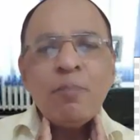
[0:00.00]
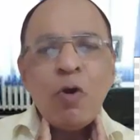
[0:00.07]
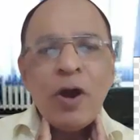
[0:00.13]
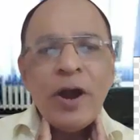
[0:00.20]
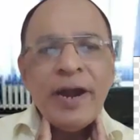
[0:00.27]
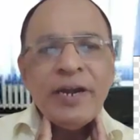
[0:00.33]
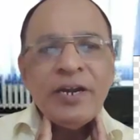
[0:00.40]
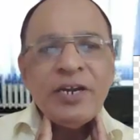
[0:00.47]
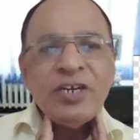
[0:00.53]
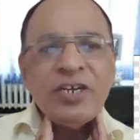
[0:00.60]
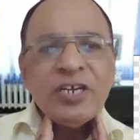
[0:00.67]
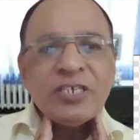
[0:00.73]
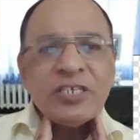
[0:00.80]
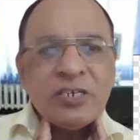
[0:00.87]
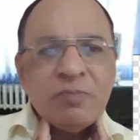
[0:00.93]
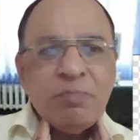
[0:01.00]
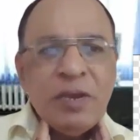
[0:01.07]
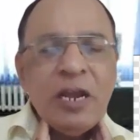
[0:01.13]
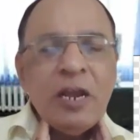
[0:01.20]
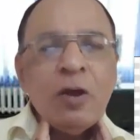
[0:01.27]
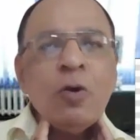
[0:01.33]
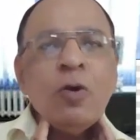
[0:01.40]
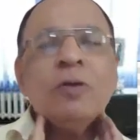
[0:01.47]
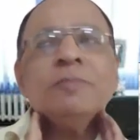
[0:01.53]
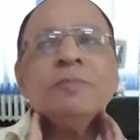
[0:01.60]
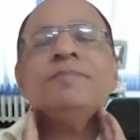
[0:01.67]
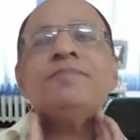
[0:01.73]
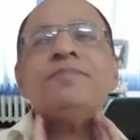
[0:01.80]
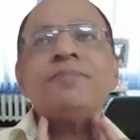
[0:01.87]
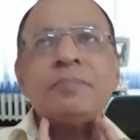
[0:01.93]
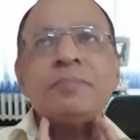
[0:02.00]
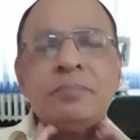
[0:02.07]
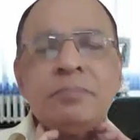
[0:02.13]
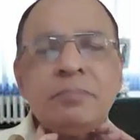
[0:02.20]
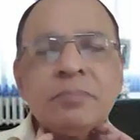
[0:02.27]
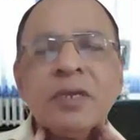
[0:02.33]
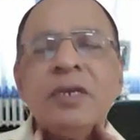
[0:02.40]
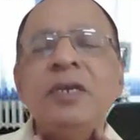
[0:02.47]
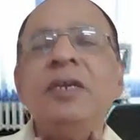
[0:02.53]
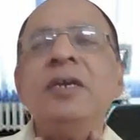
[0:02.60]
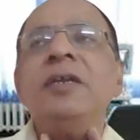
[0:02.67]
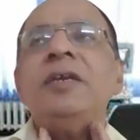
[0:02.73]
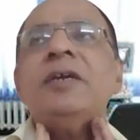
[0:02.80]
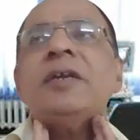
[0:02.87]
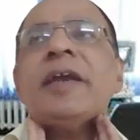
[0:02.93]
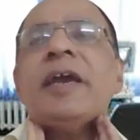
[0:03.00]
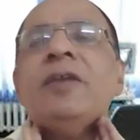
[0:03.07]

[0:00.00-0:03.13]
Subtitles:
point just below here.